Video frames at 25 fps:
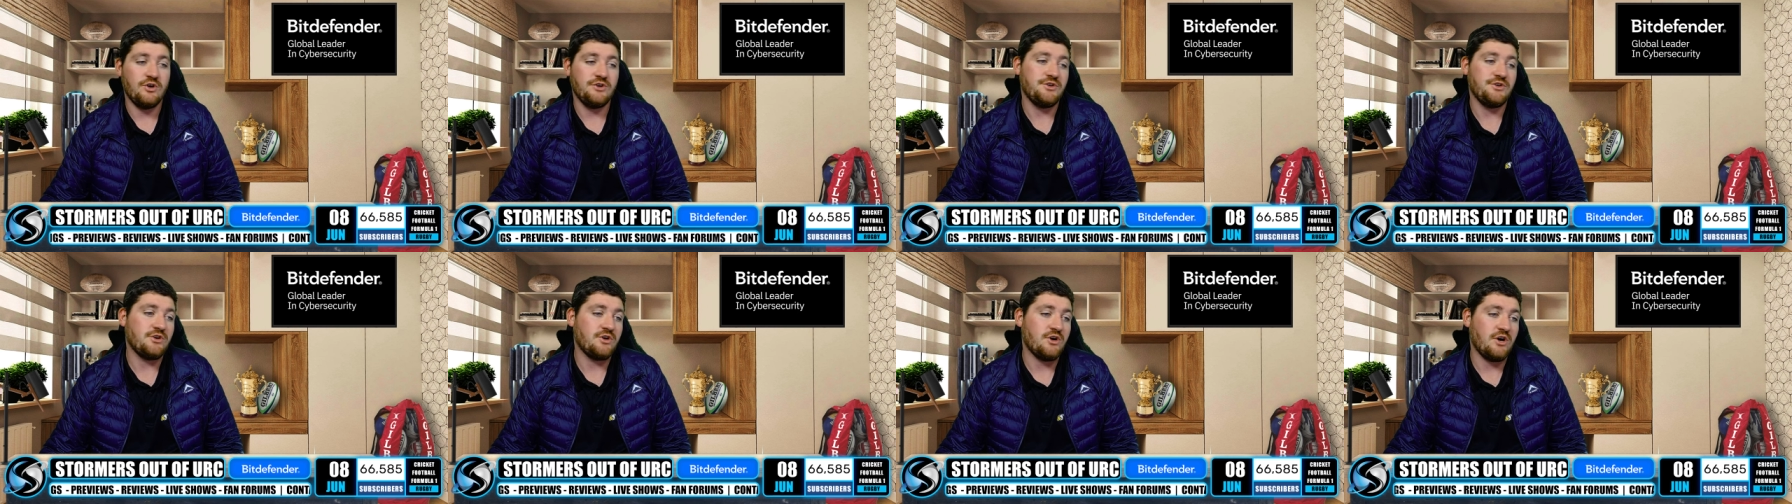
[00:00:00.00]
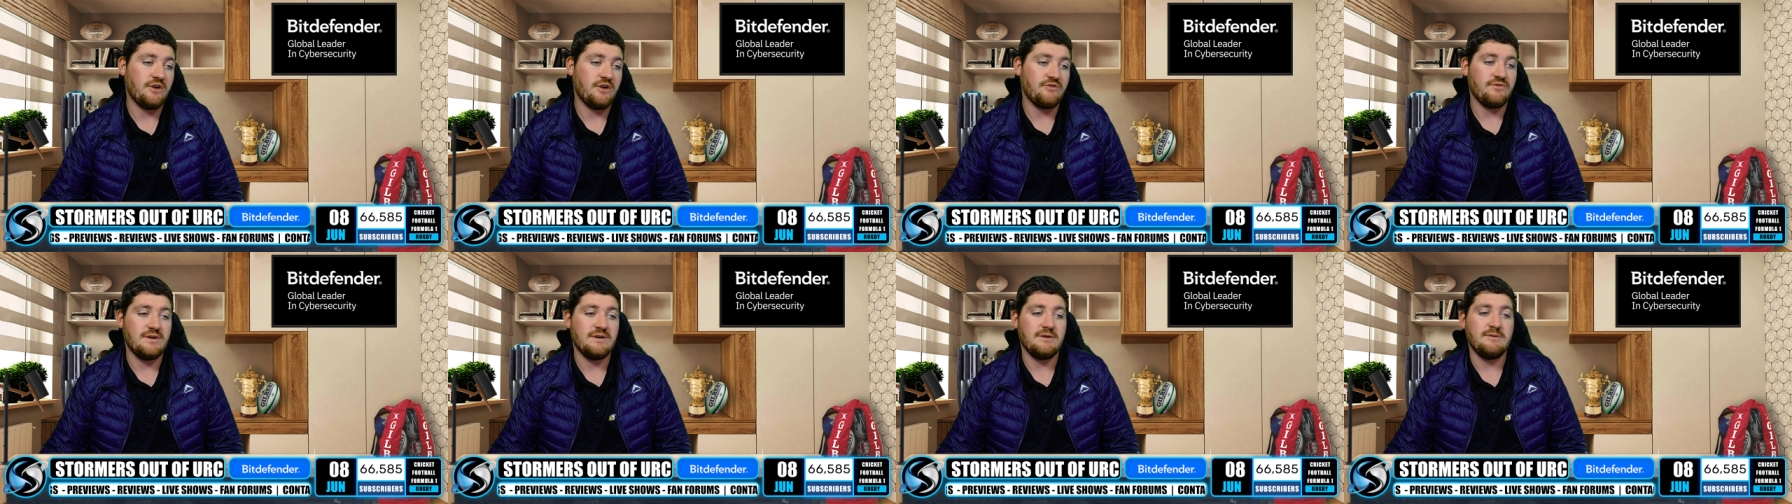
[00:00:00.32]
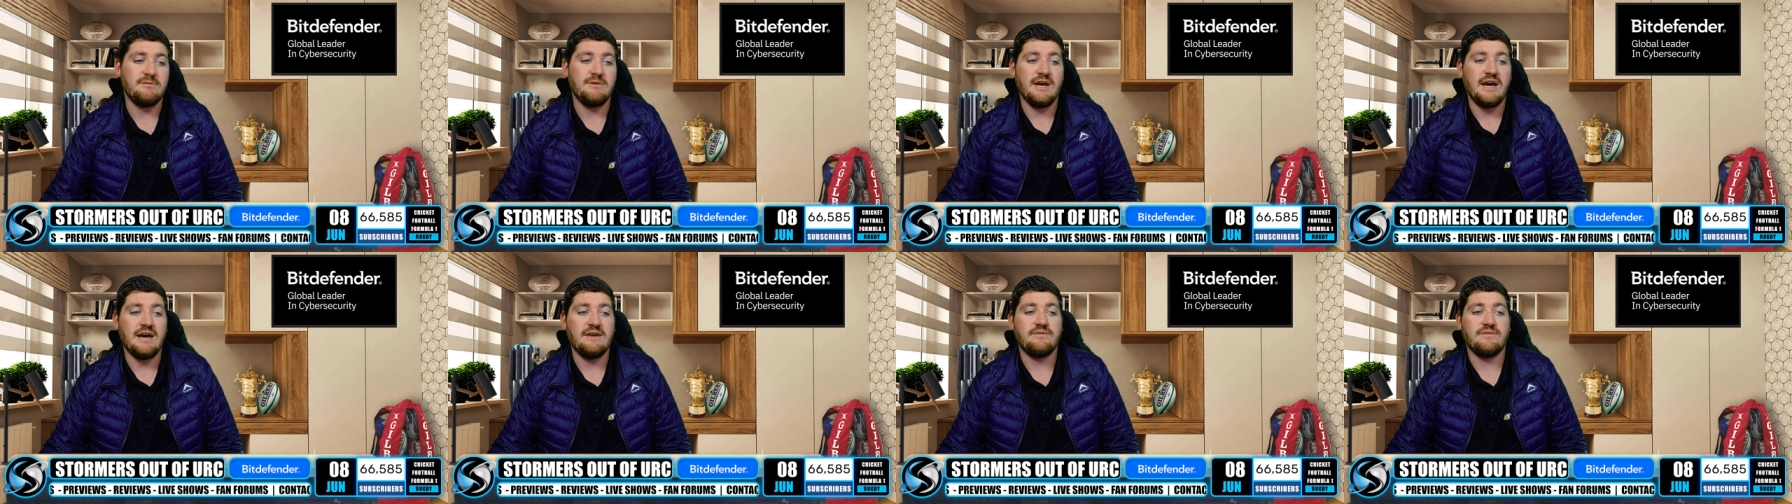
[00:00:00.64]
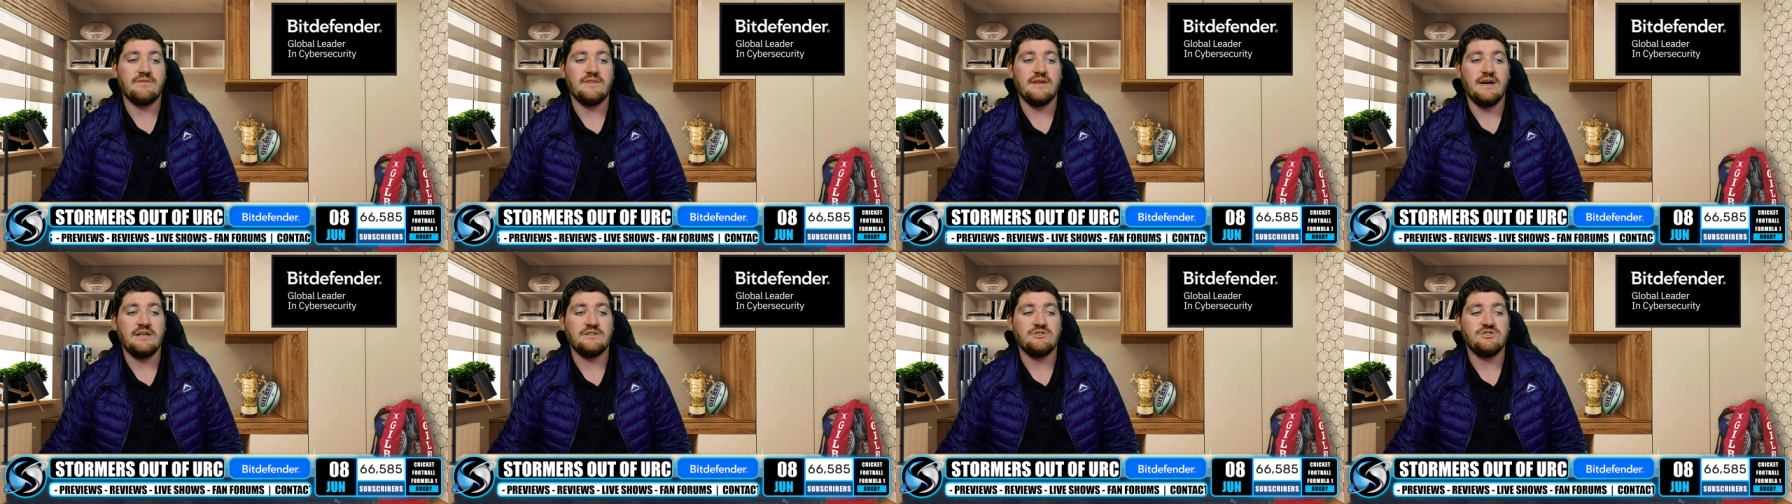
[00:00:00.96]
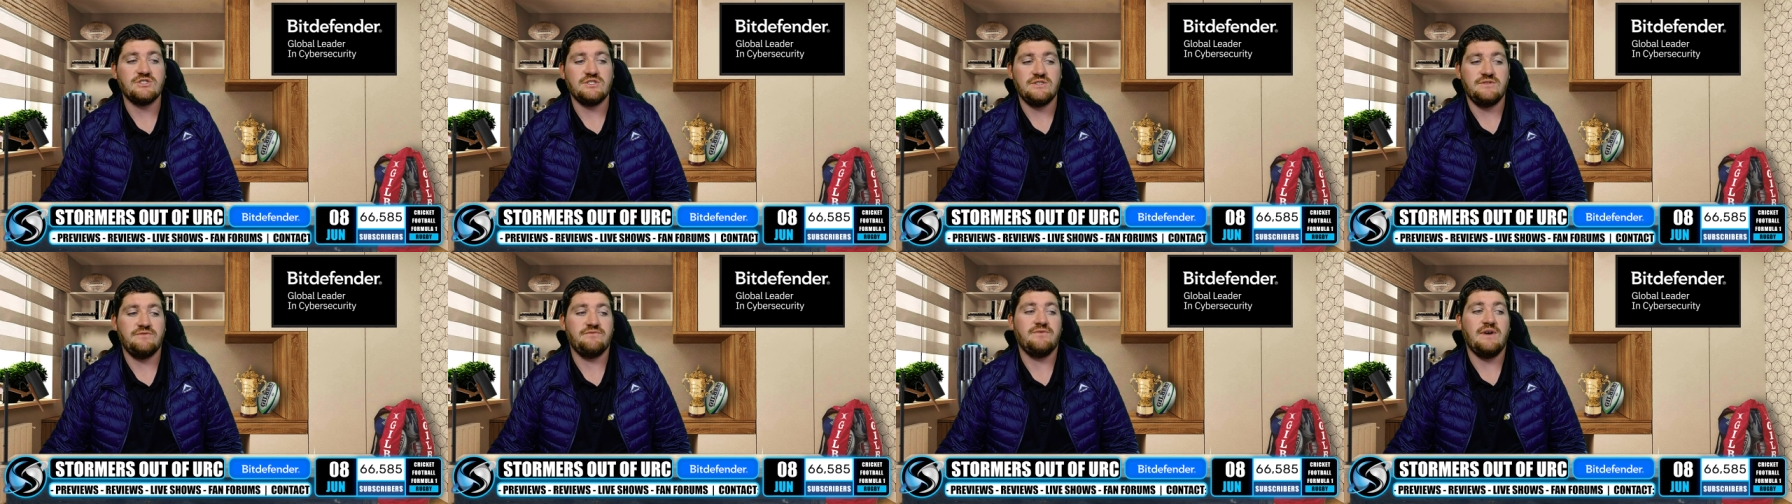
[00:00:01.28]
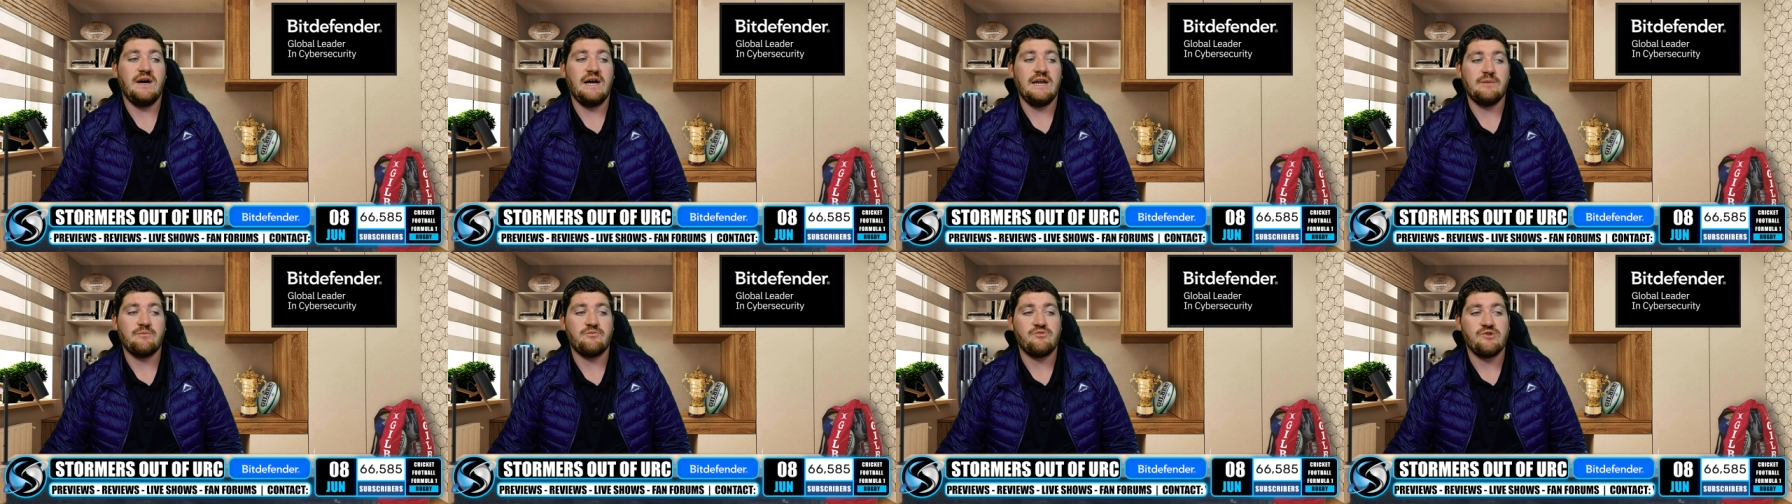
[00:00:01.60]
You can't really be having that, just
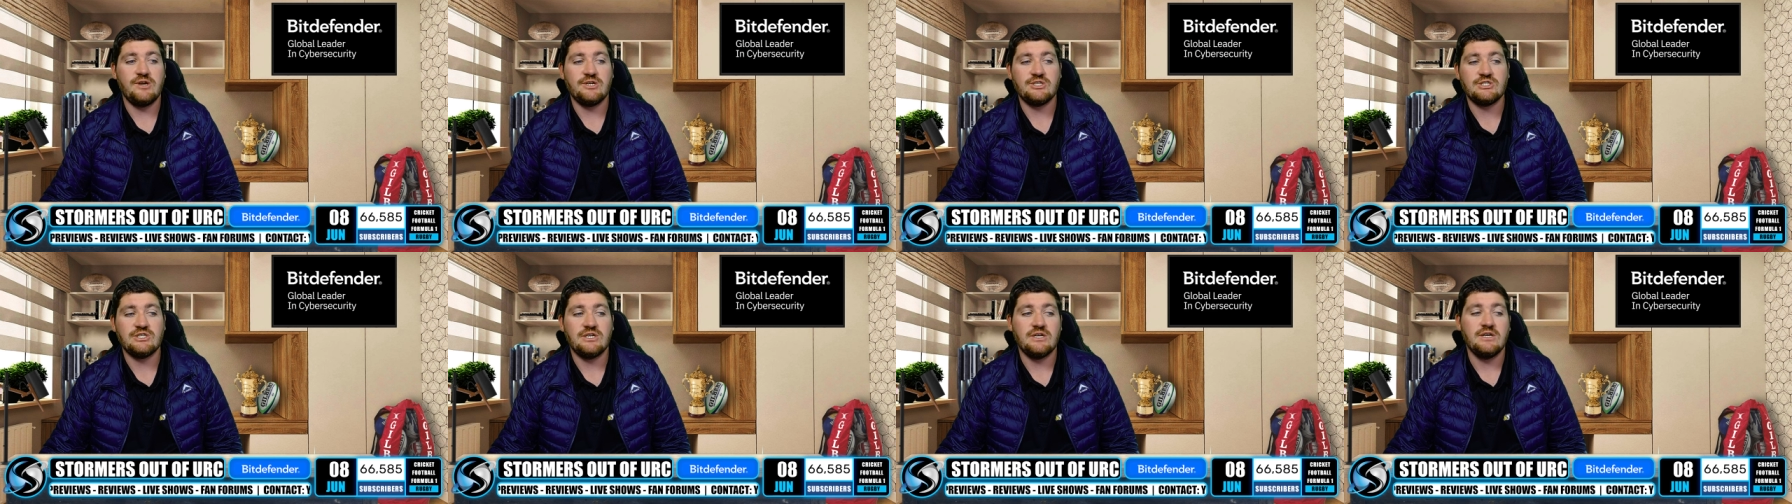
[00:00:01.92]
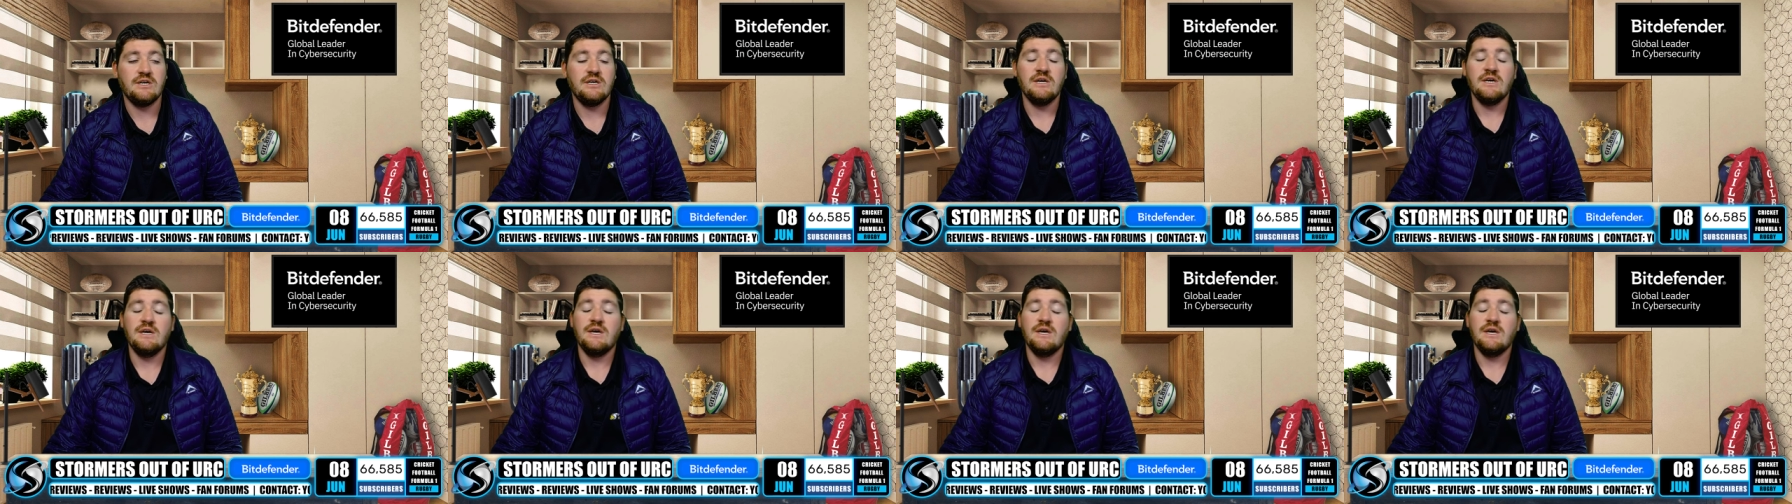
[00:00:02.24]
inviting pressure.